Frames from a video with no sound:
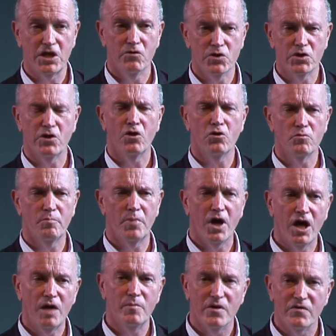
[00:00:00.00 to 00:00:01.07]
who was an old
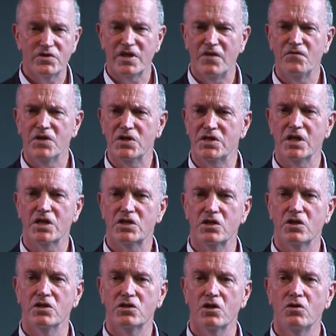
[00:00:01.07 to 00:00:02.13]
barber of 76
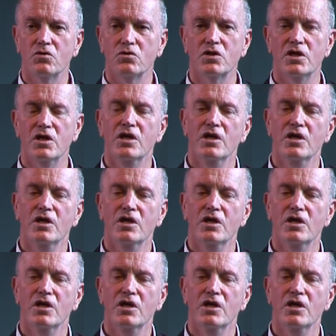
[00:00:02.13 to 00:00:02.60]
years old,